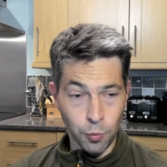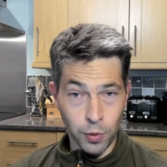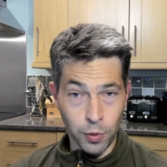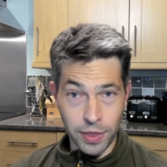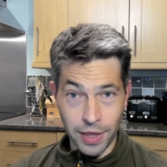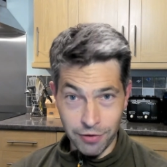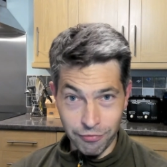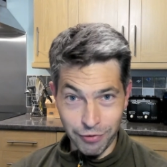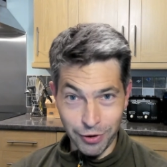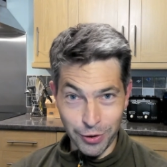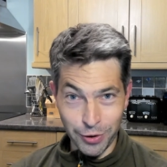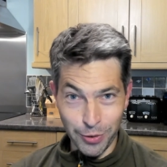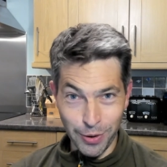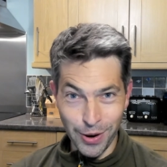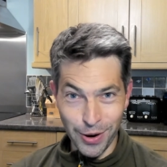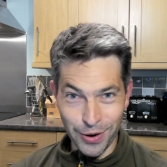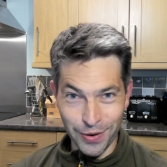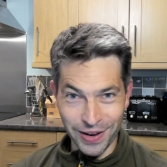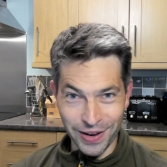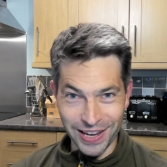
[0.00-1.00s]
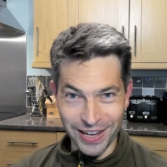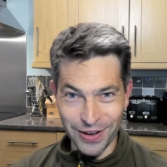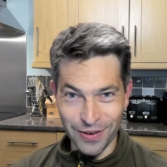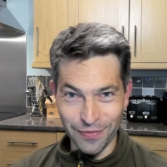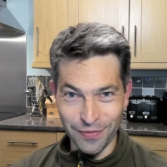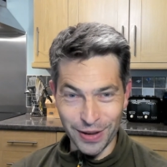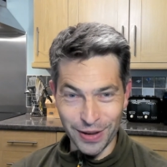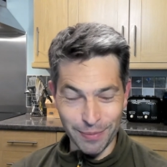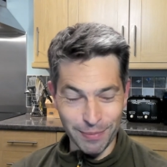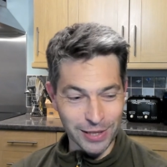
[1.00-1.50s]
without requiring
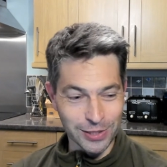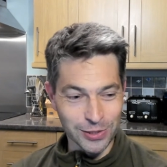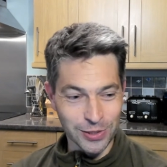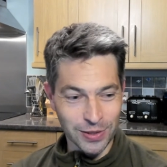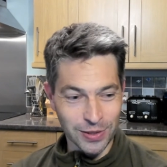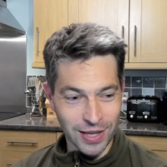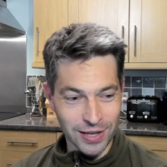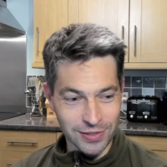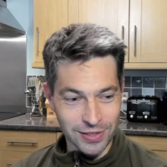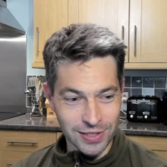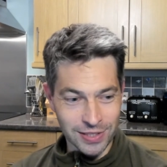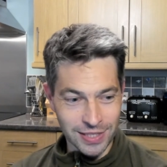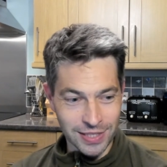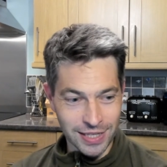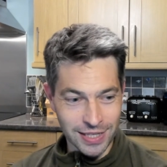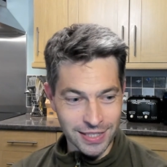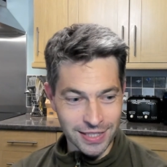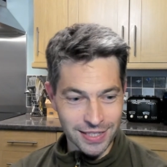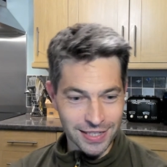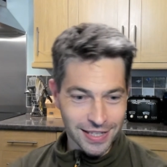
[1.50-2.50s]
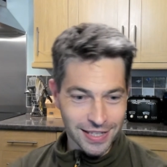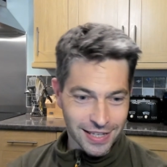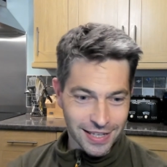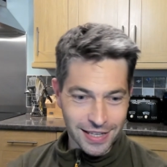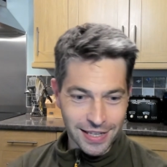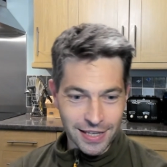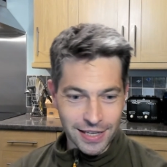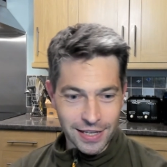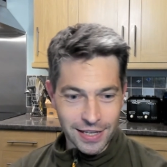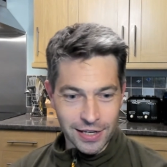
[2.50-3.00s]
config man 2006.
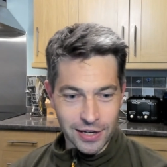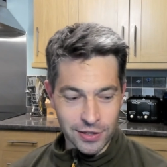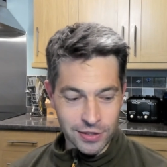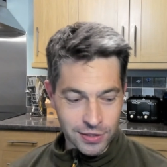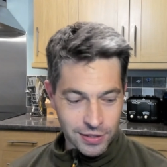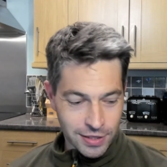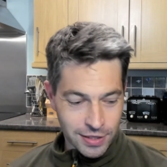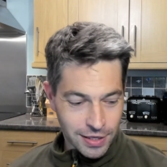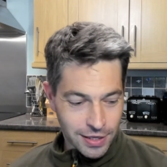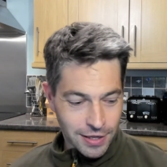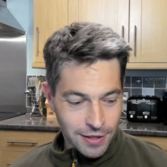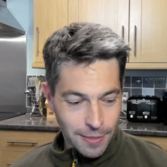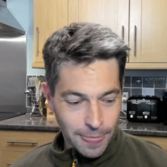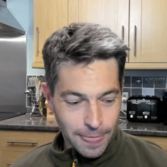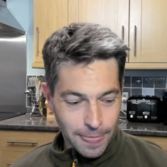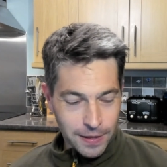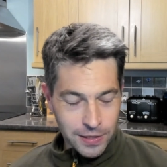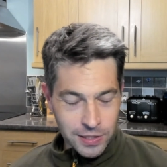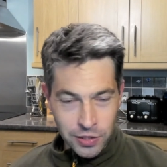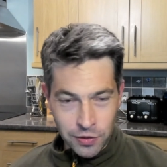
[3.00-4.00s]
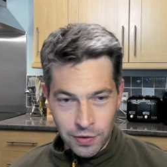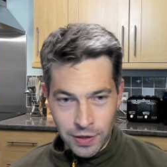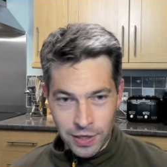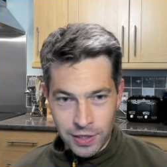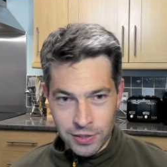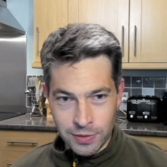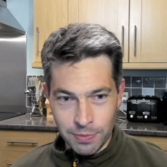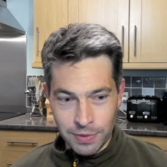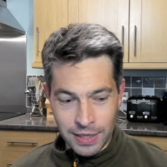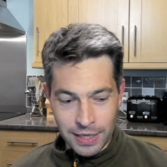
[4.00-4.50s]
You know, so there are
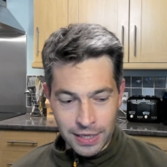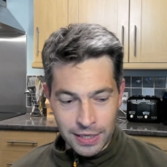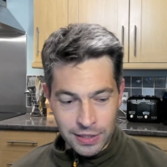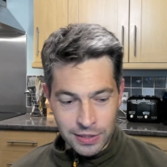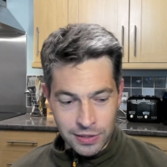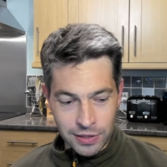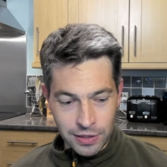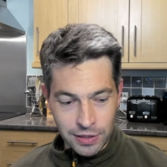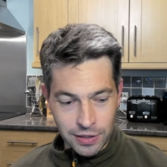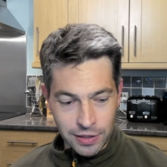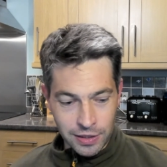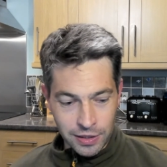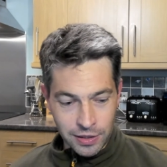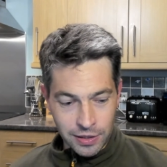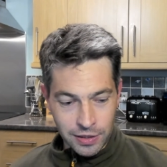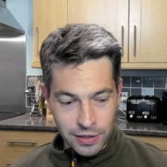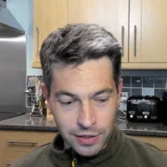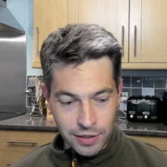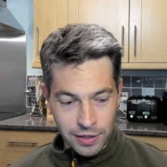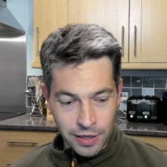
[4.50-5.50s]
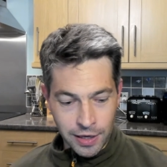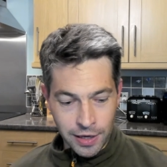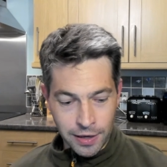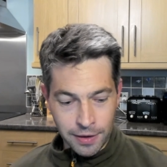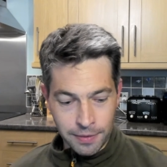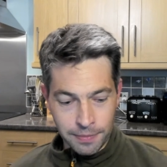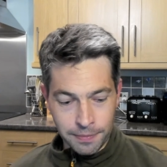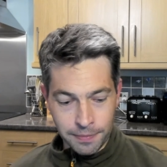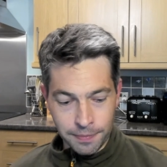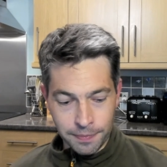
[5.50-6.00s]
some things that
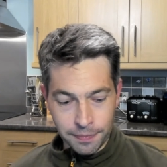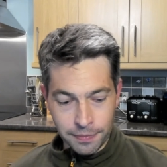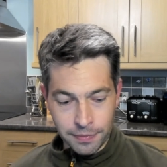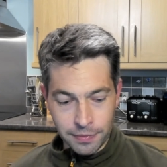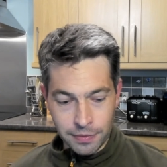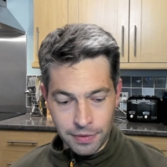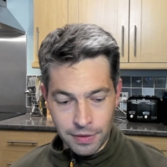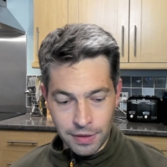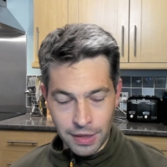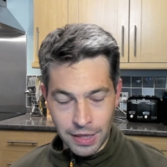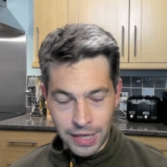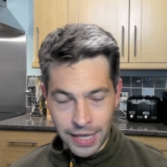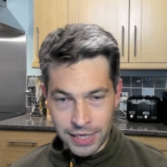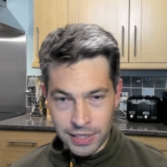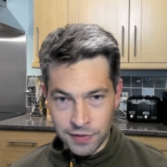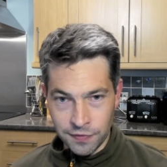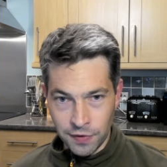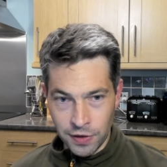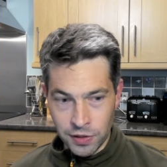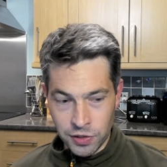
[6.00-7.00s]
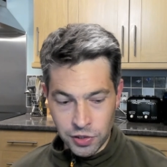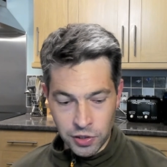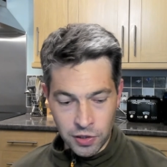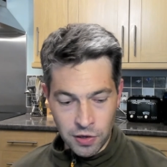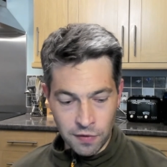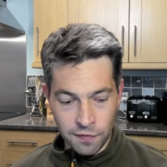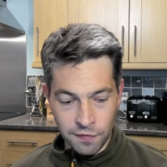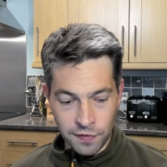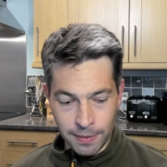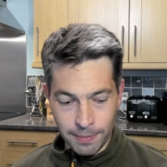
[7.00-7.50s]
um, the latest version of
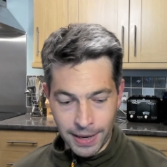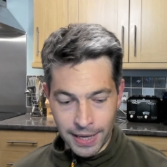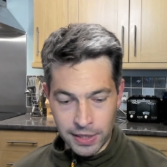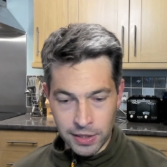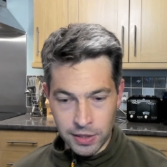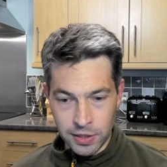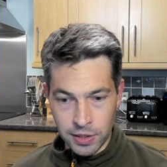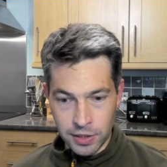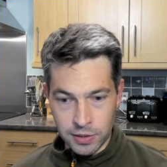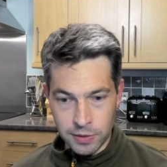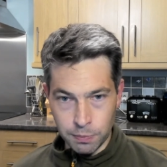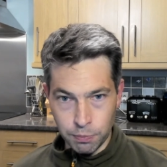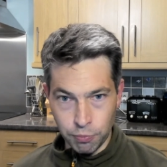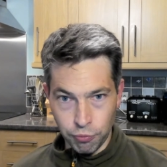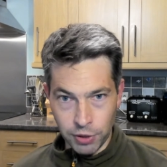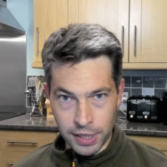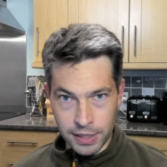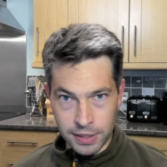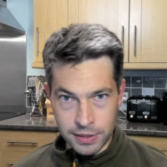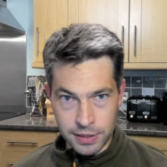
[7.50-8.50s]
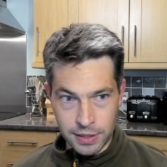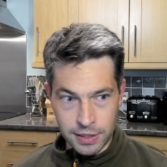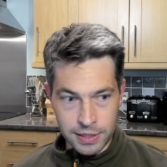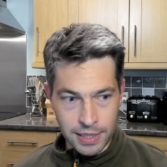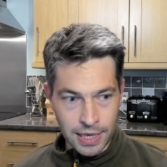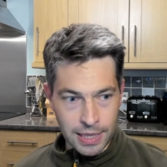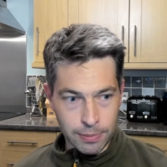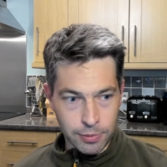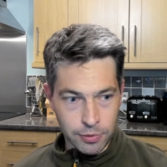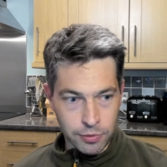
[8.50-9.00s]
config man does bring to the
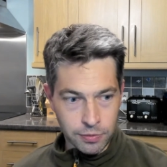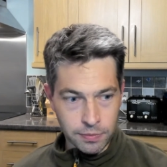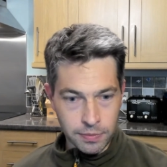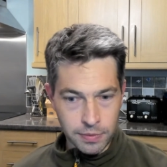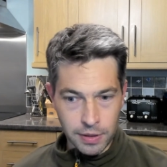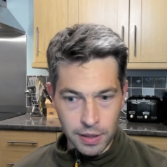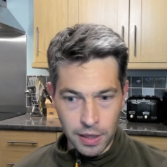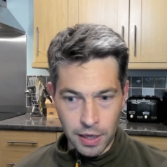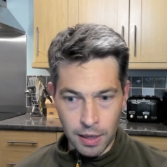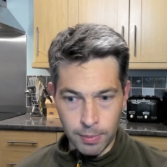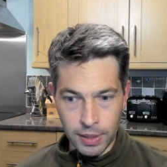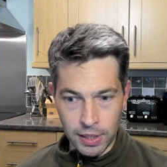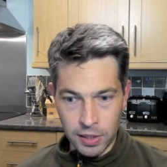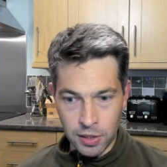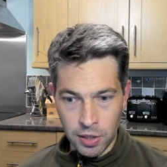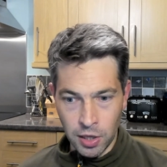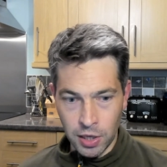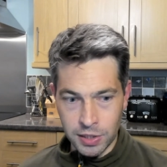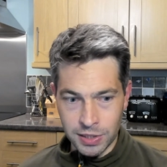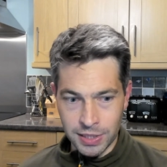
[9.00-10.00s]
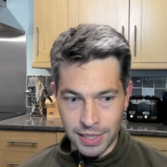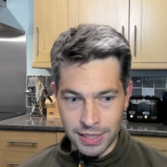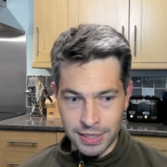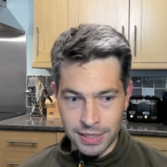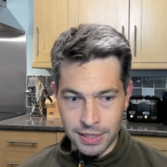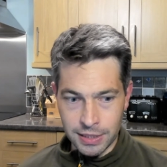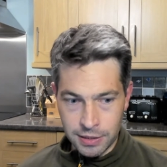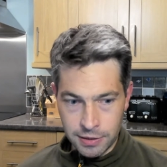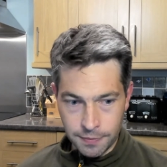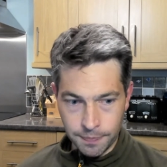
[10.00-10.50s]
table um, in client
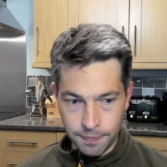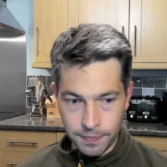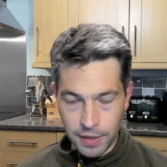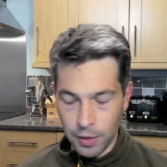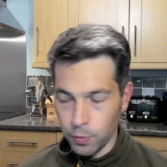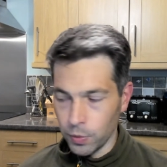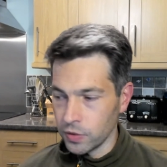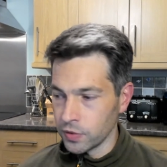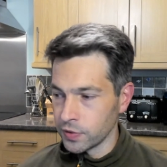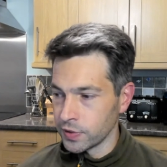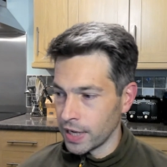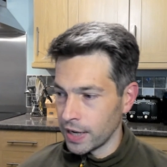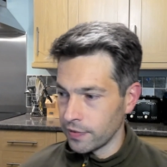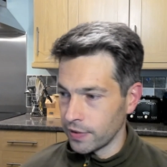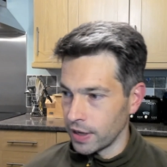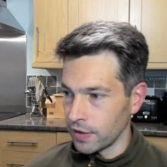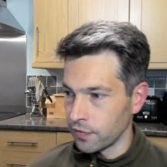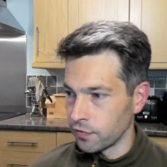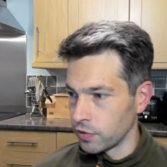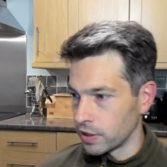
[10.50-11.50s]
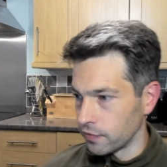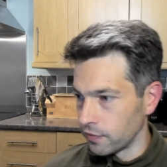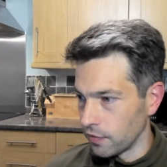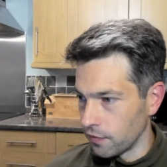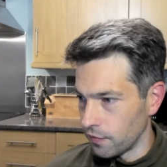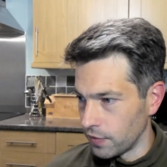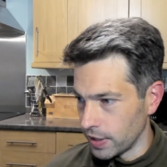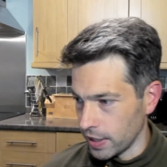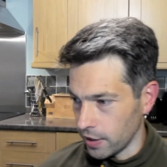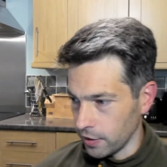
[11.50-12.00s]
settings, and we'll save that for a different
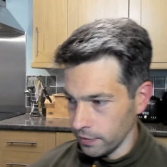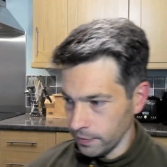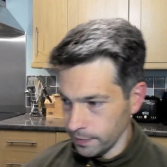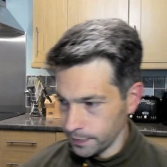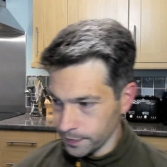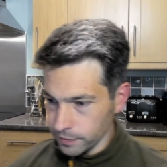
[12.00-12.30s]
video.